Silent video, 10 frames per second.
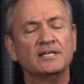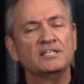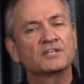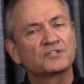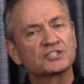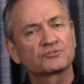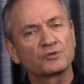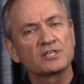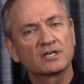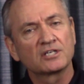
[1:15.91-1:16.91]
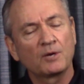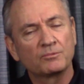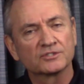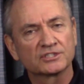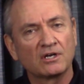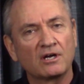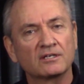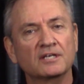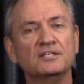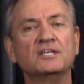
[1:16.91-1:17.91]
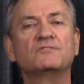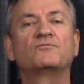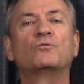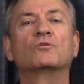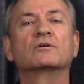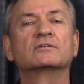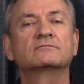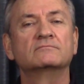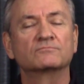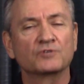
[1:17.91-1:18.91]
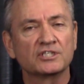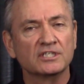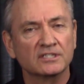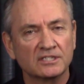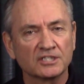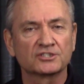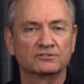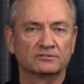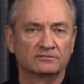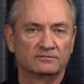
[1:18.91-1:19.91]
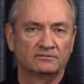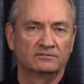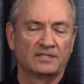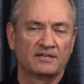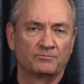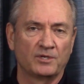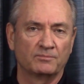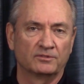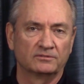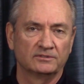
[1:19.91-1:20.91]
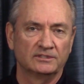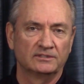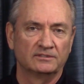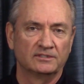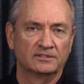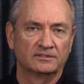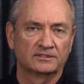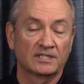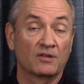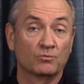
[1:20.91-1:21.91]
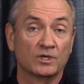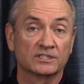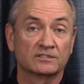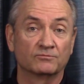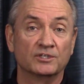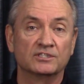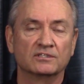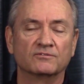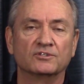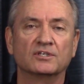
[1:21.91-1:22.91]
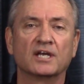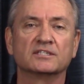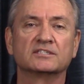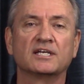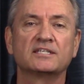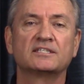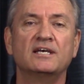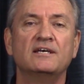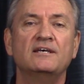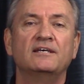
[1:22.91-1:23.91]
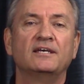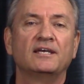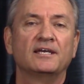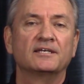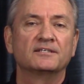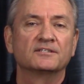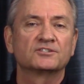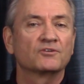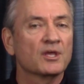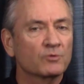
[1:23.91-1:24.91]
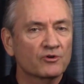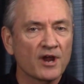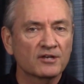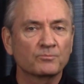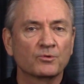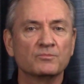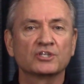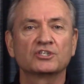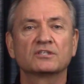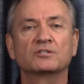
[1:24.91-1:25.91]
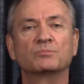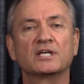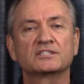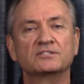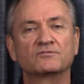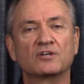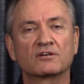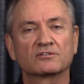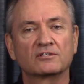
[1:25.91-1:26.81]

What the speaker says: And yet these 3 young couples saw a need for reaching additional Native people in the southwest region of the United States. And so they were granted permission and the blessing of Dr.